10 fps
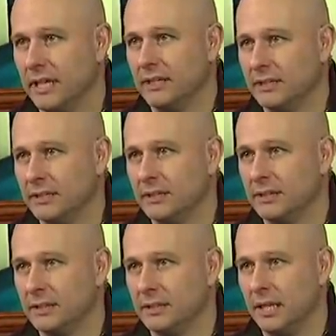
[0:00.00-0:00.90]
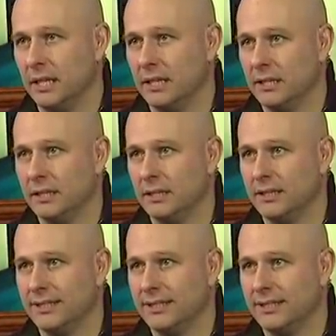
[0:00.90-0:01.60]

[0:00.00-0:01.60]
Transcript: pants Okay. on, right? But Rich, ask him.